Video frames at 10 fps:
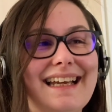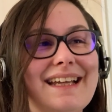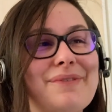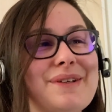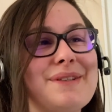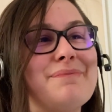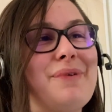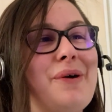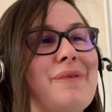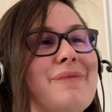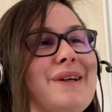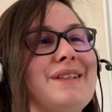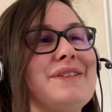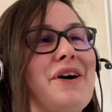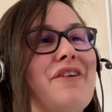it was a
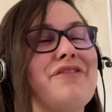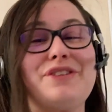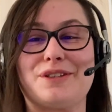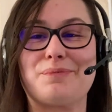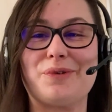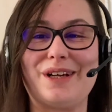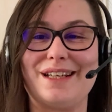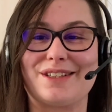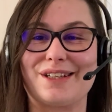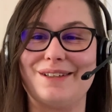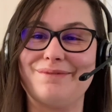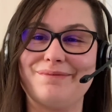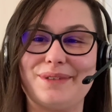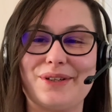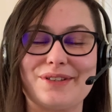moment of
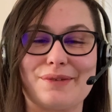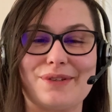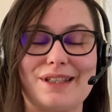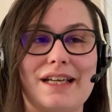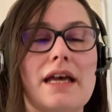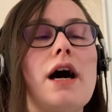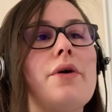desperation because it was like,